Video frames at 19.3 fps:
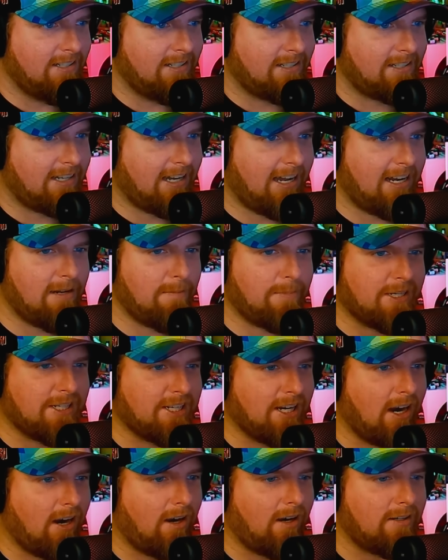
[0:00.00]
Kind of
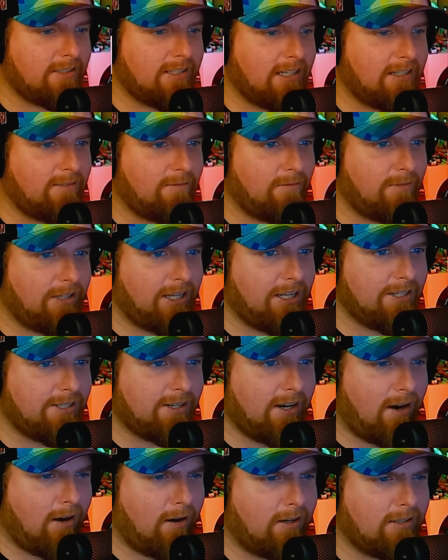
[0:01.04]
bizarre that these
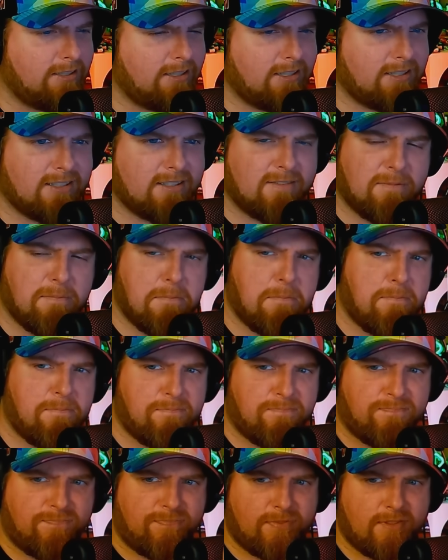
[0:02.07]
aren't
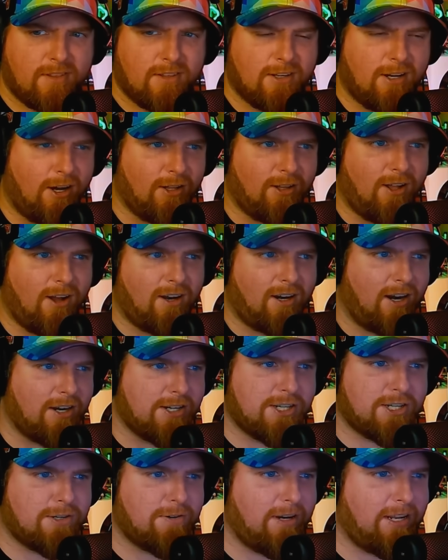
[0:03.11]
along our
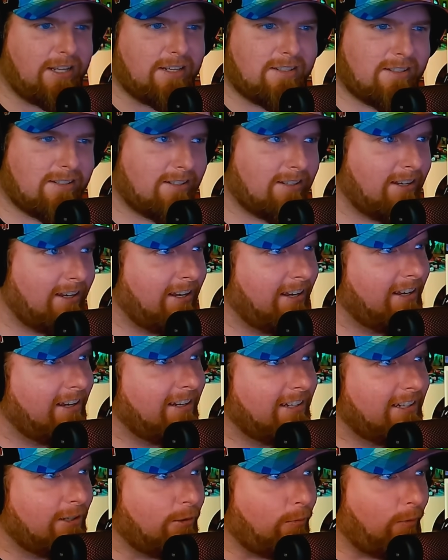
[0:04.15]
streets
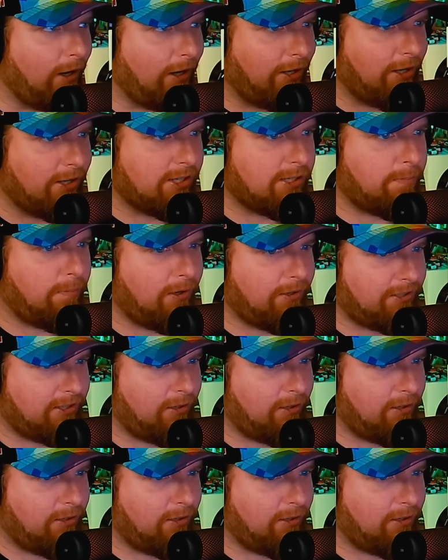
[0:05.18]
where you're supposed to